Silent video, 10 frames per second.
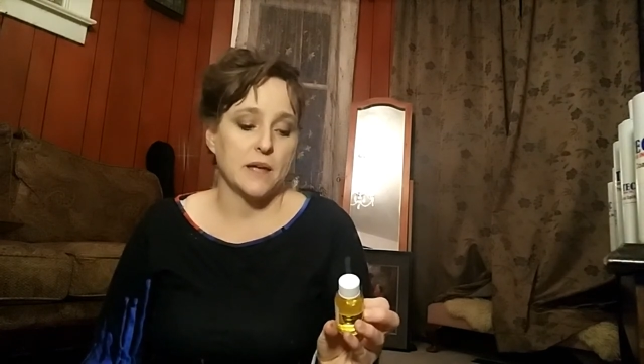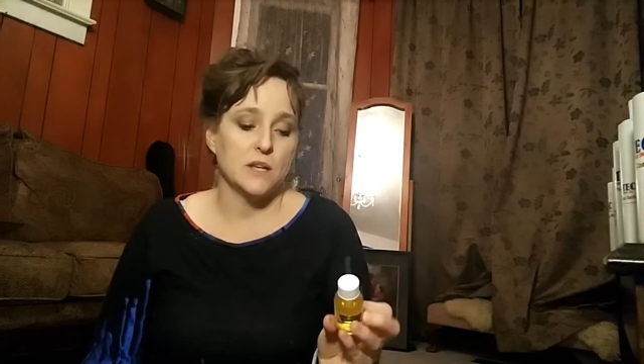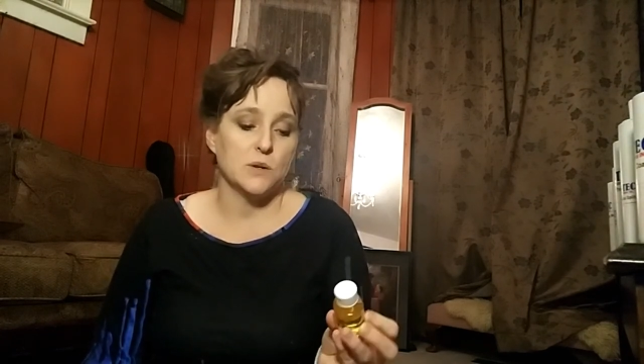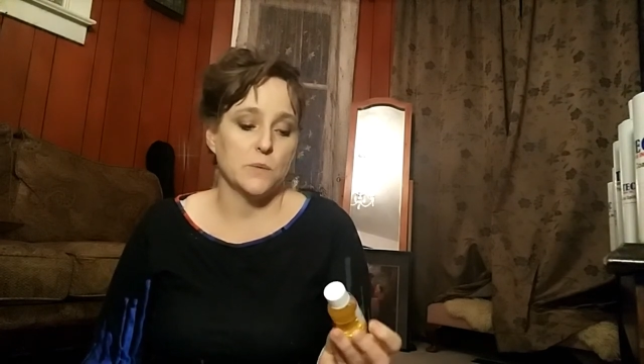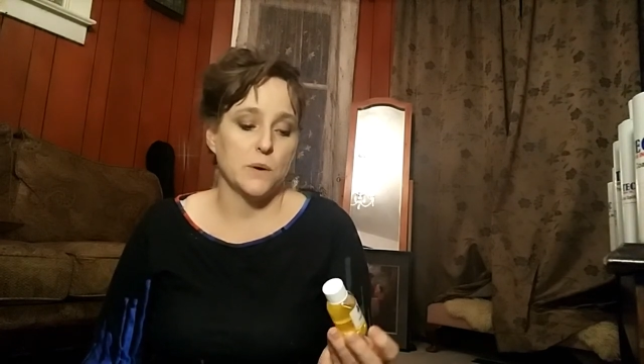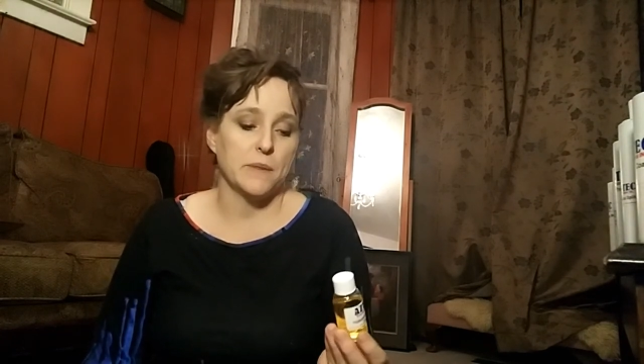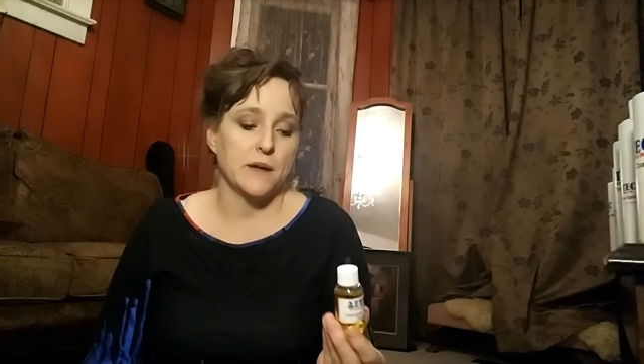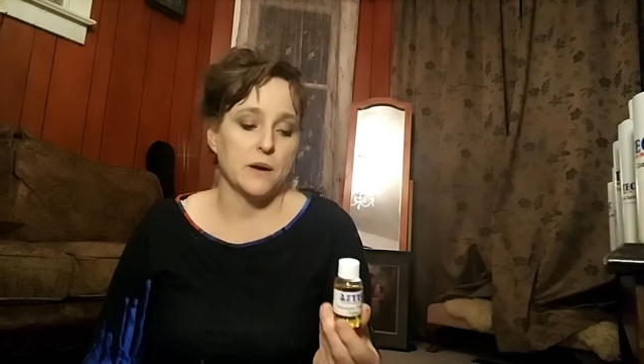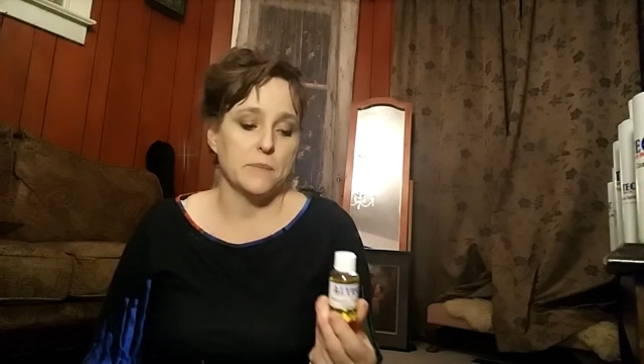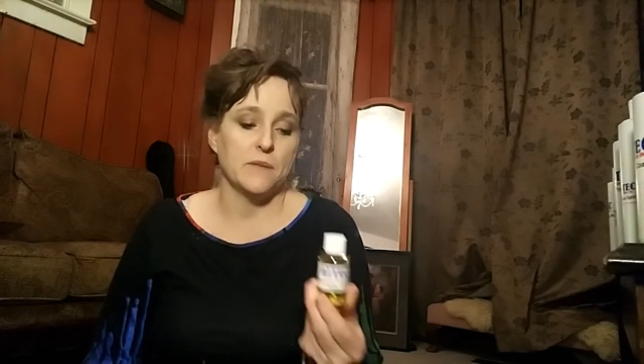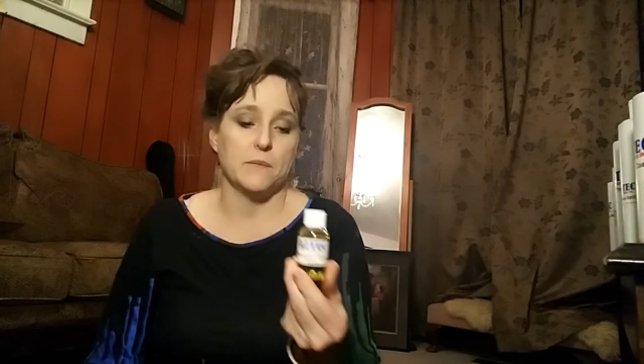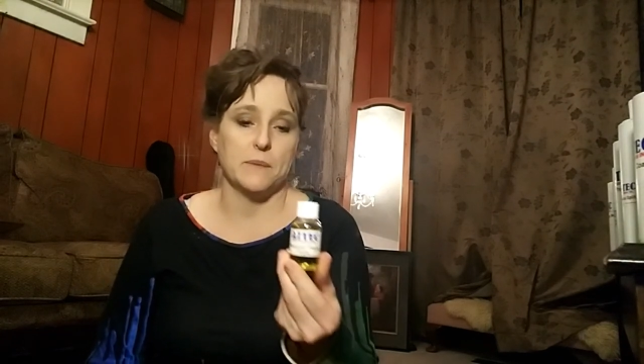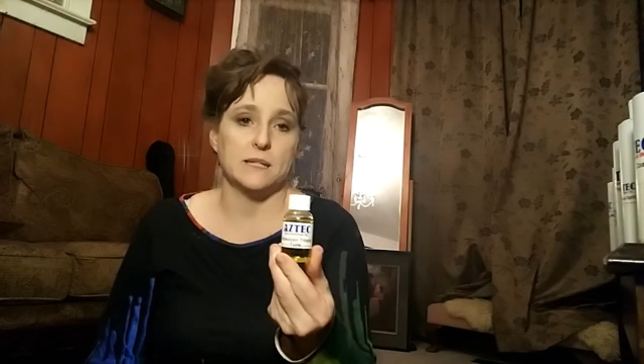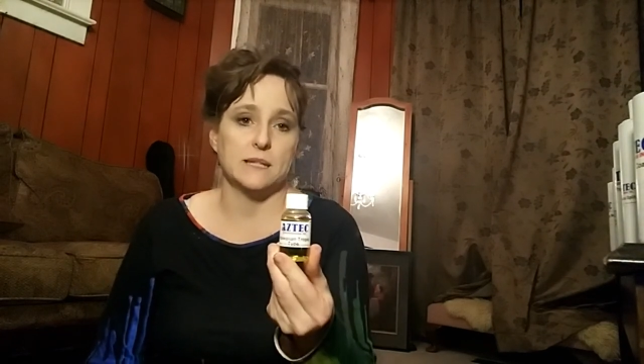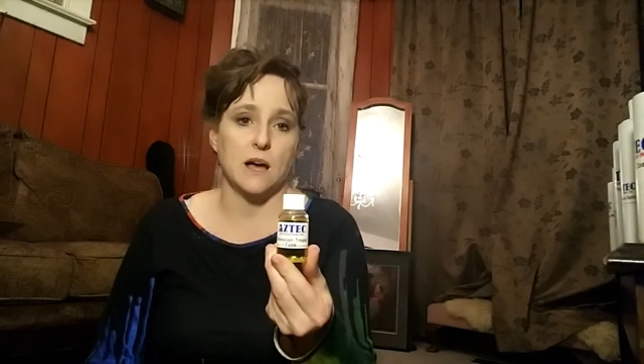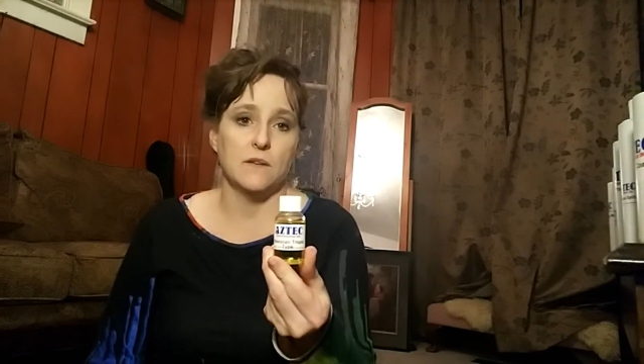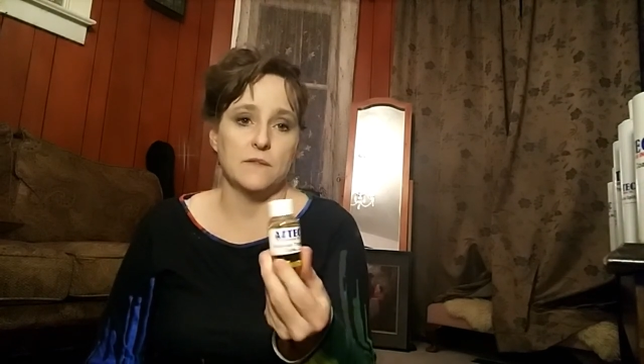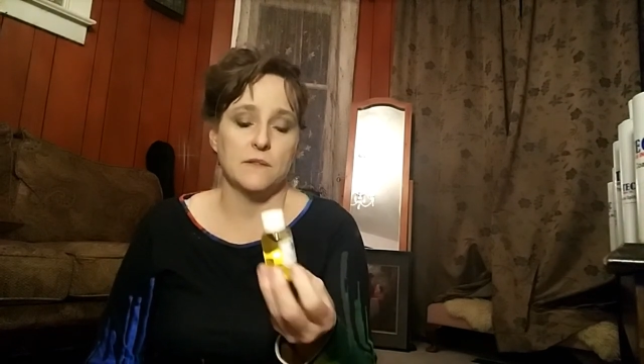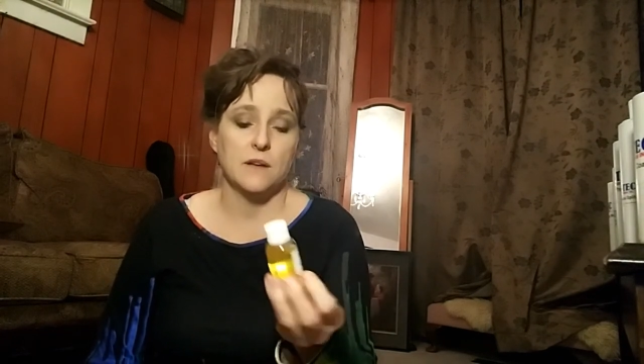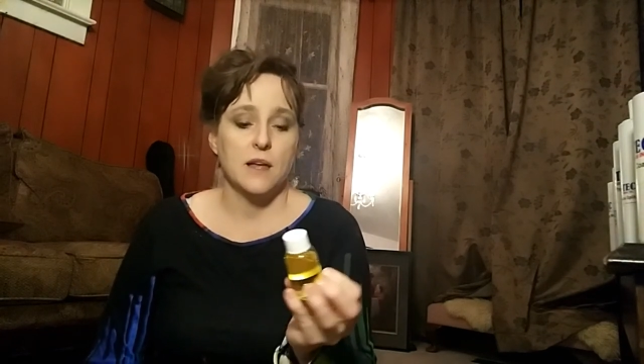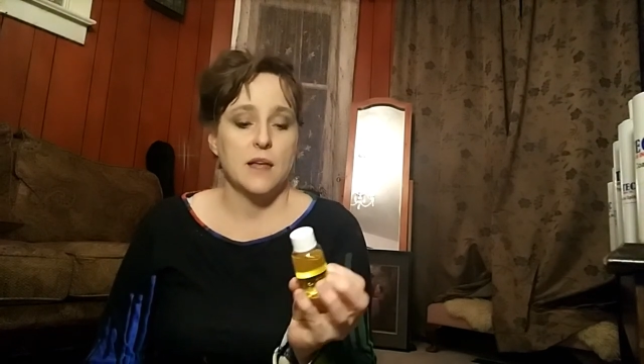I do aromatherapy for myself.